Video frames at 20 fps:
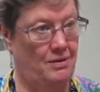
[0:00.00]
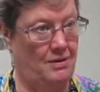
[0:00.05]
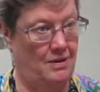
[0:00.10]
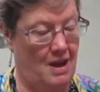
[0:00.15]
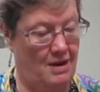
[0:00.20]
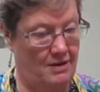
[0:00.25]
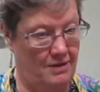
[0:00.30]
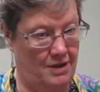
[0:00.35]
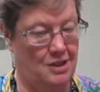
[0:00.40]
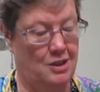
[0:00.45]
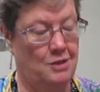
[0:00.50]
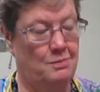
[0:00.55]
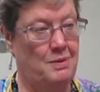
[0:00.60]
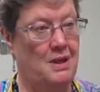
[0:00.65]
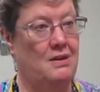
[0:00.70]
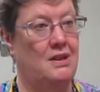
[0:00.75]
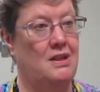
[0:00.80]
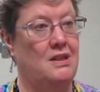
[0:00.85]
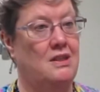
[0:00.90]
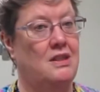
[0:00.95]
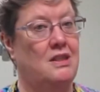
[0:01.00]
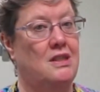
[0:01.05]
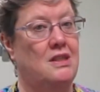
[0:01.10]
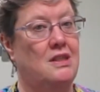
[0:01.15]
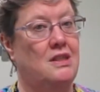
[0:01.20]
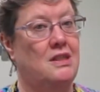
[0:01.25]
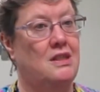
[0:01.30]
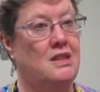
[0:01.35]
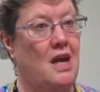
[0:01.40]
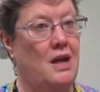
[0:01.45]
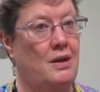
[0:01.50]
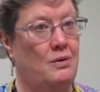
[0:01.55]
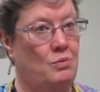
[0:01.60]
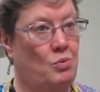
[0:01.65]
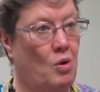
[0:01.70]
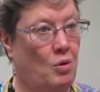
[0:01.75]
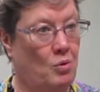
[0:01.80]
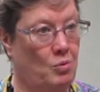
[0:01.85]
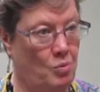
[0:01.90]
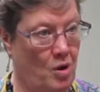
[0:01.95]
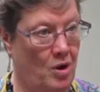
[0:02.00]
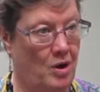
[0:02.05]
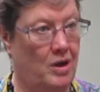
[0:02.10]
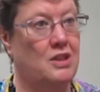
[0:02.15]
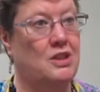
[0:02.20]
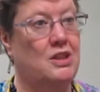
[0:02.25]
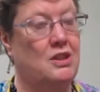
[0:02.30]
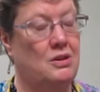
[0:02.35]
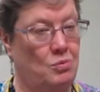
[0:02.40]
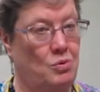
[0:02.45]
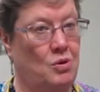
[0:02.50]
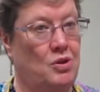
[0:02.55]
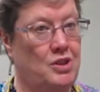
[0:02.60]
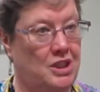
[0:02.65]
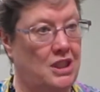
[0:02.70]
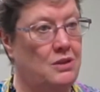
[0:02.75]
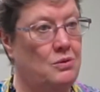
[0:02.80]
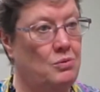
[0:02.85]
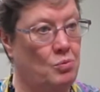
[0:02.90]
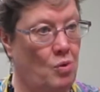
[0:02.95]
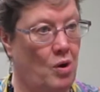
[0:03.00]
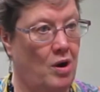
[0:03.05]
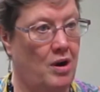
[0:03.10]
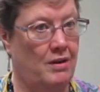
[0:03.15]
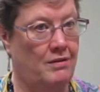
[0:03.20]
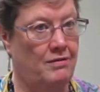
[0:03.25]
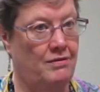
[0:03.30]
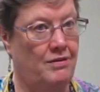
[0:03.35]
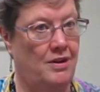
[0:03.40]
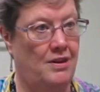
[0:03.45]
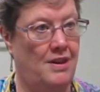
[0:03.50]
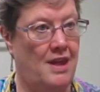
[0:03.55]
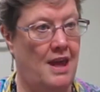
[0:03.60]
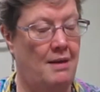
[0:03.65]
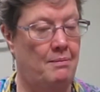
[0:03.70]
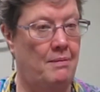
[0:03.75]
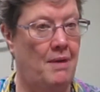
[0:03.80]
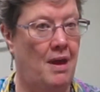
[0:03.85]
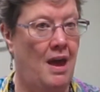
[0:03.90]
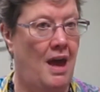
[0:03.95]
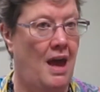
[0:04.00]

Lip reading: their experiences and what worked and what didn't work for them.